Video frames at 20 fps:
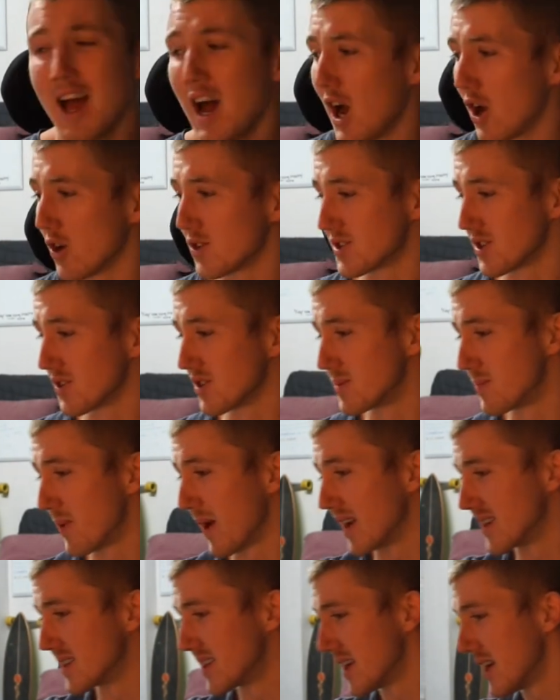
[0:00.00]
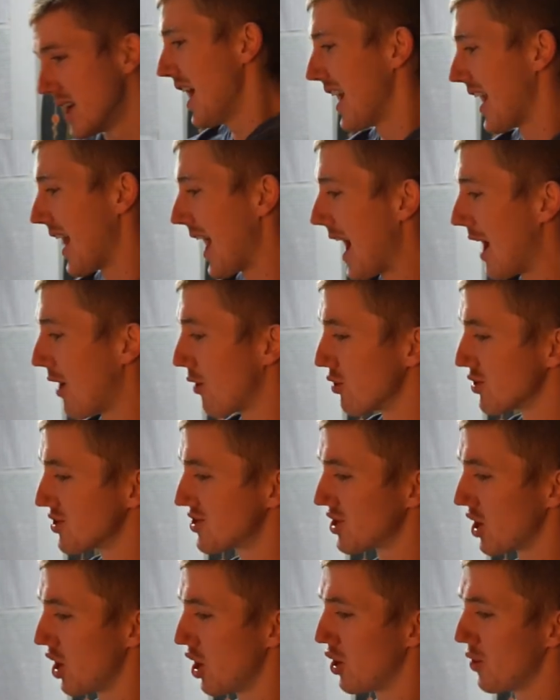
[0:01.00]
I also spent an hour or
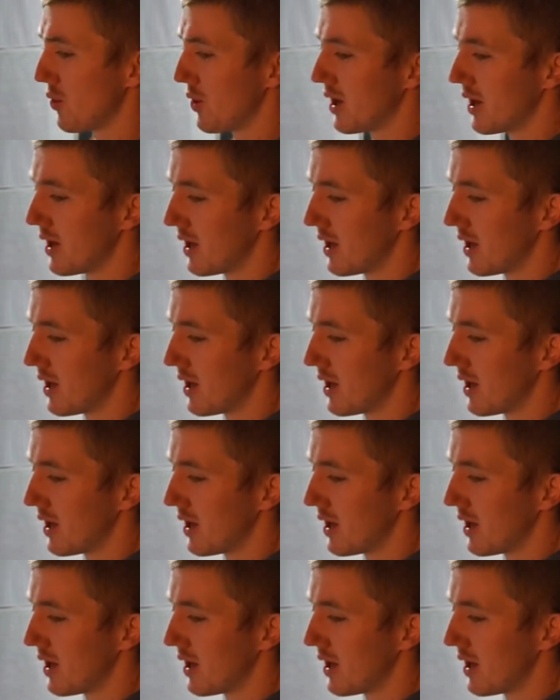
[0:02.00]
so